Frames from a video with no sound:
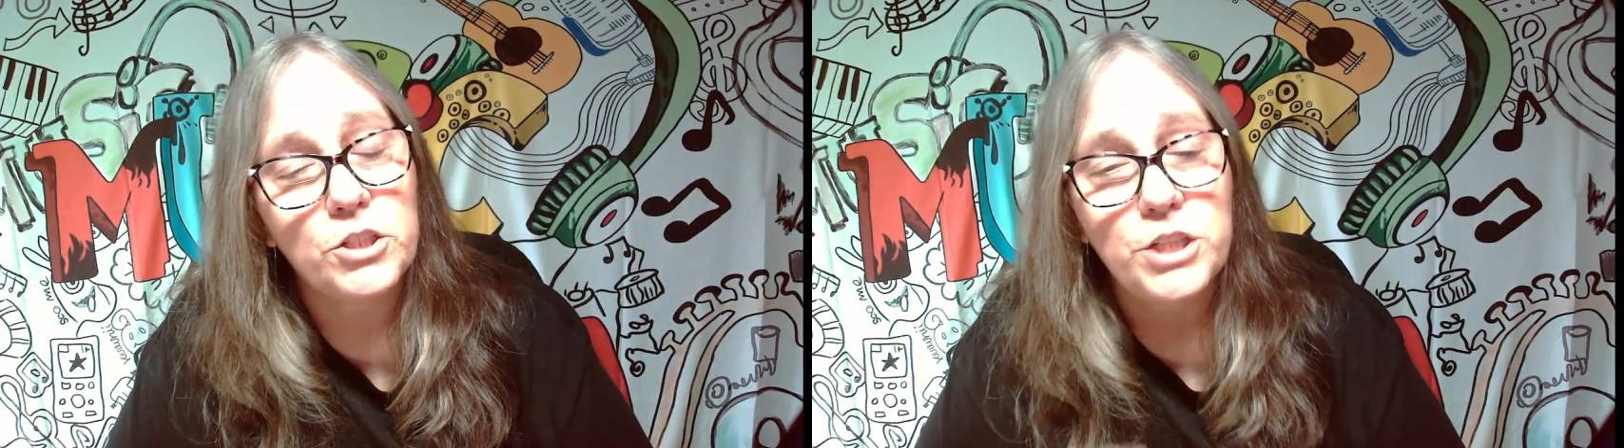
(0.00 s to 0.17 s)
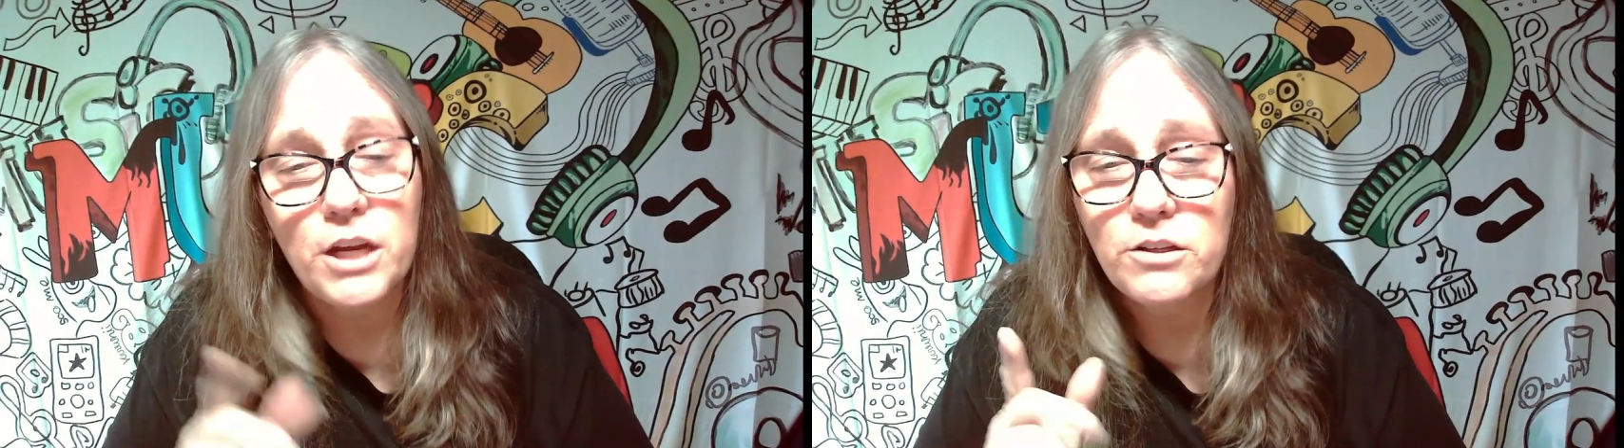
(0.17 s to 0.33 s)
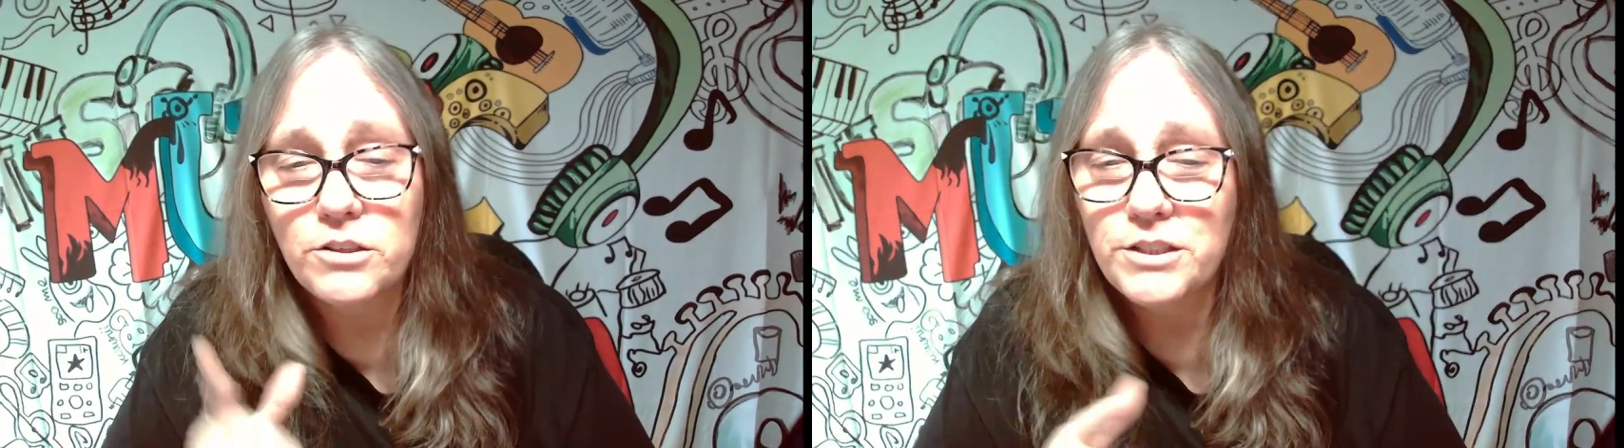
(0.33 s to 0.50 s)

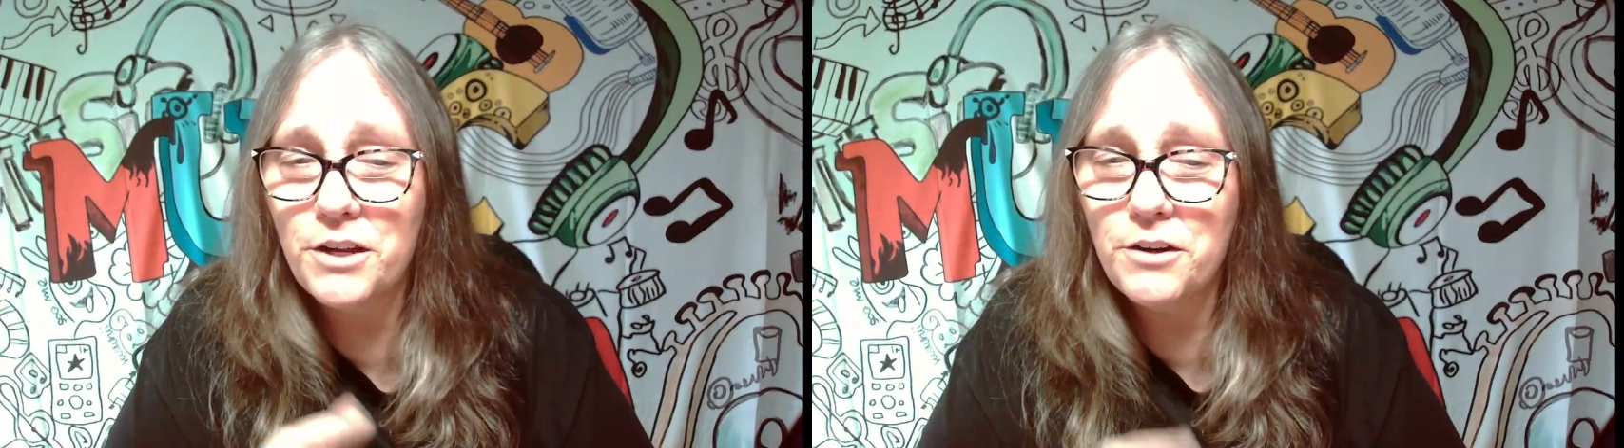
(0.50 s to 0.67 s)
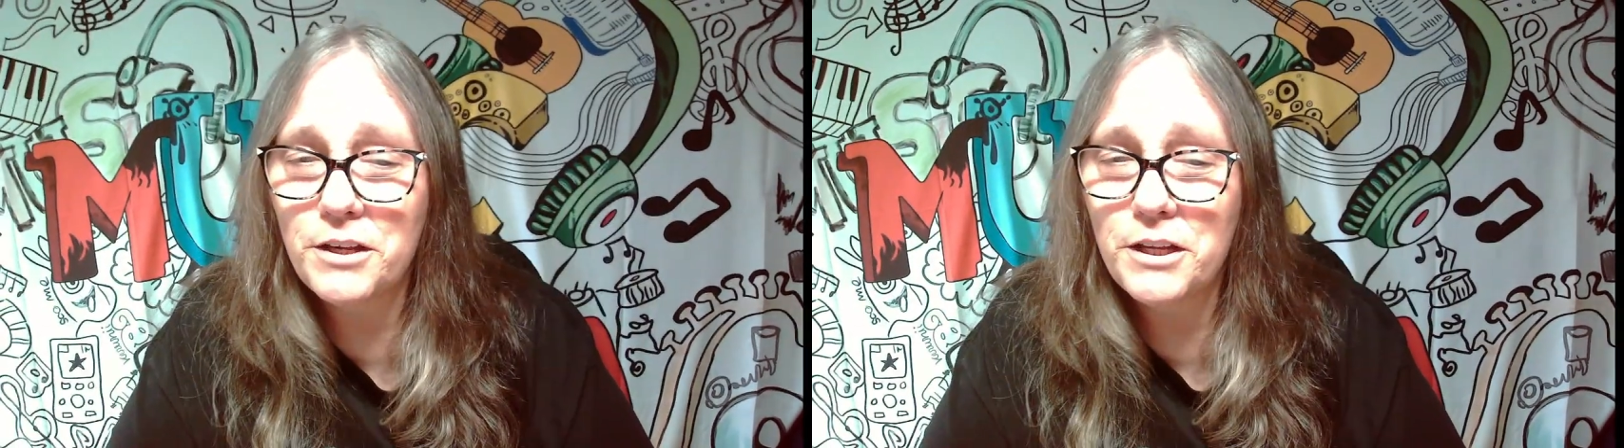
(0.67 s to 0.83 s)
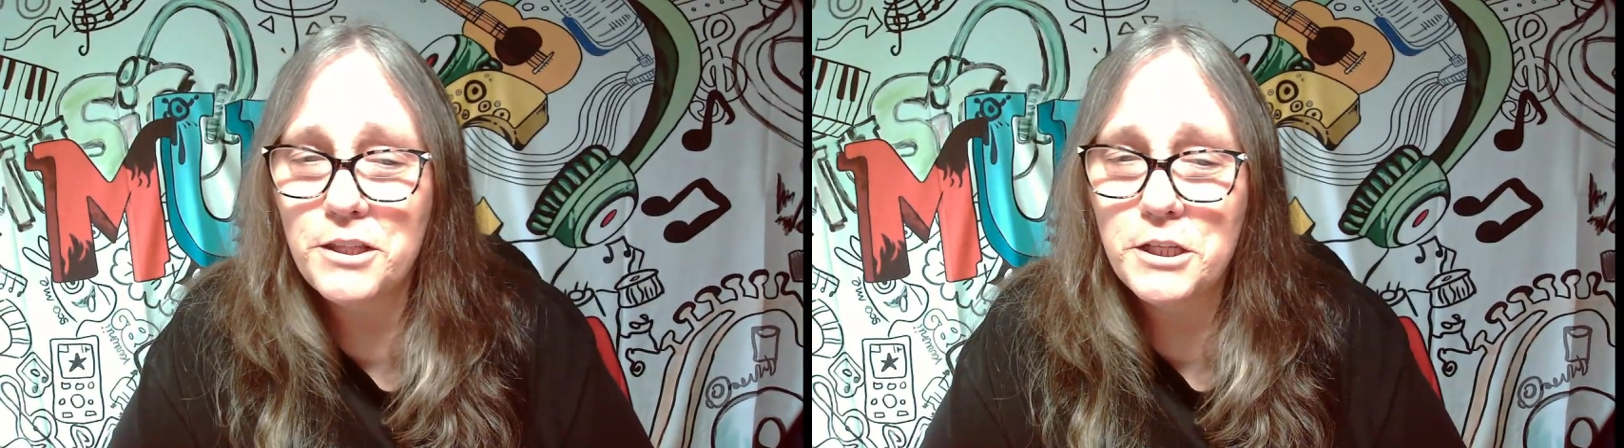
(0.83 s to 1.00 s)
channels that are
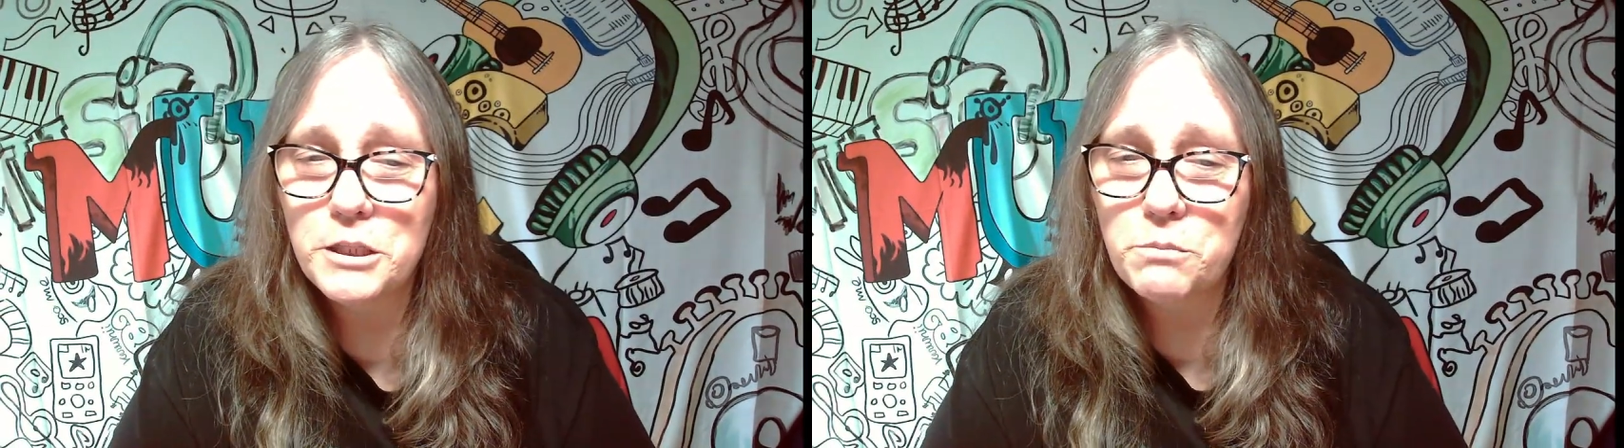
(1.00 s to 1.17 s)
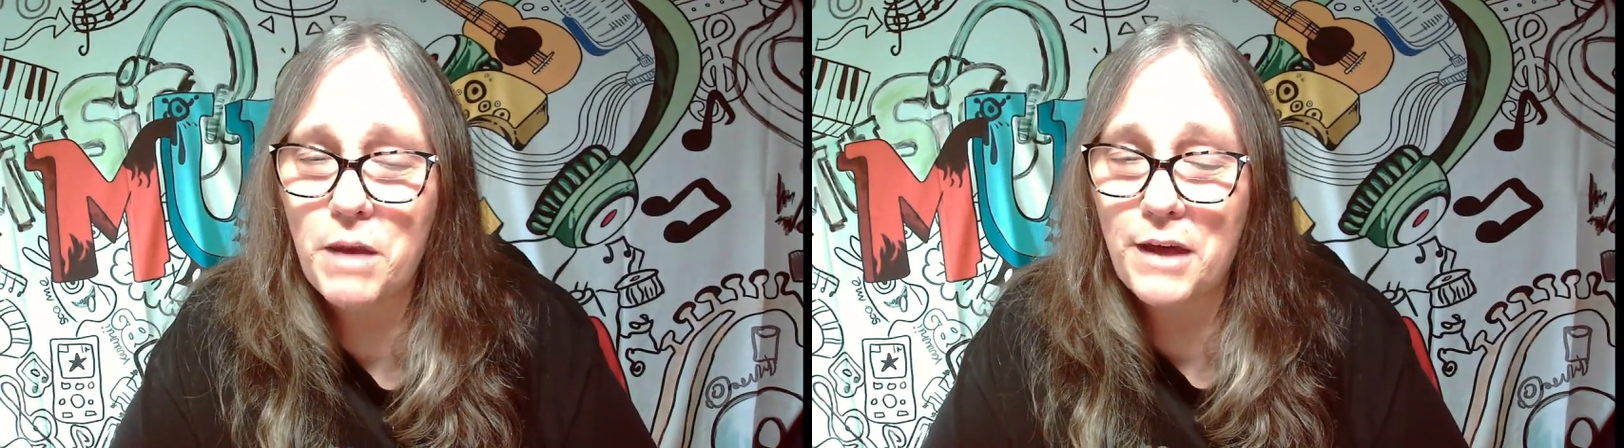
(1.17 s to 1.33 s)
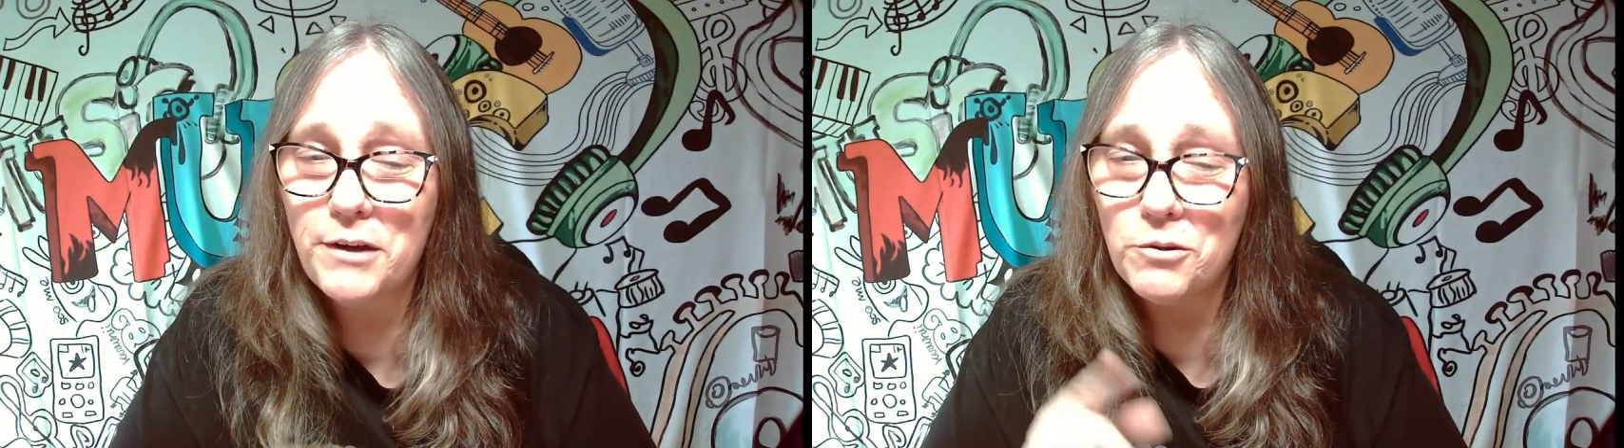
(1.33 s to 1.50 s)
in this
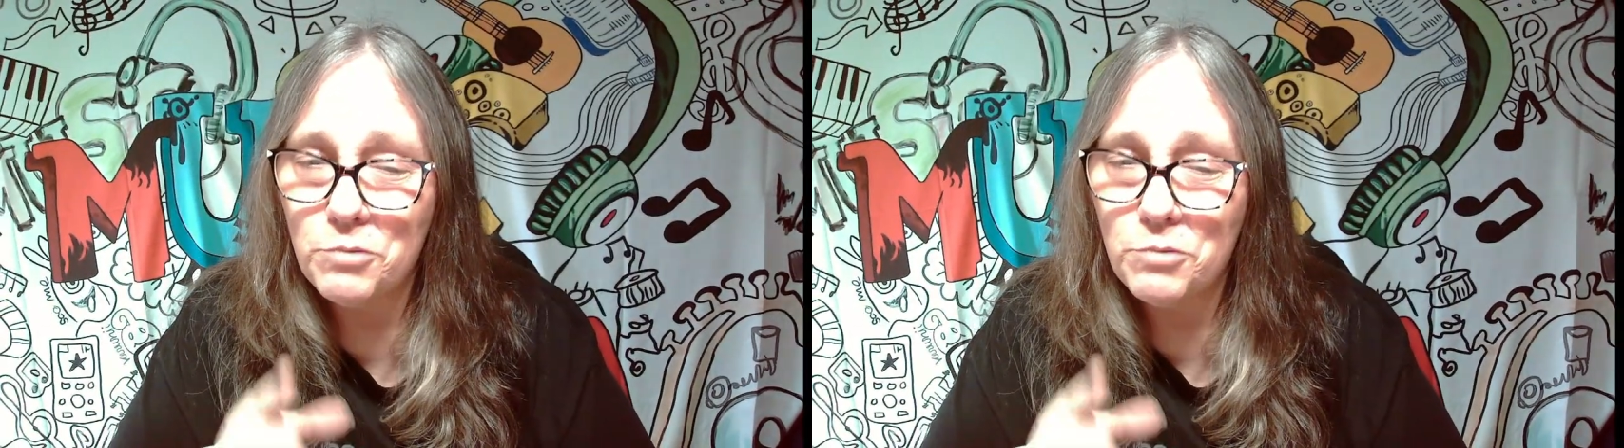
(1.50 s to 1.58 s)
battle.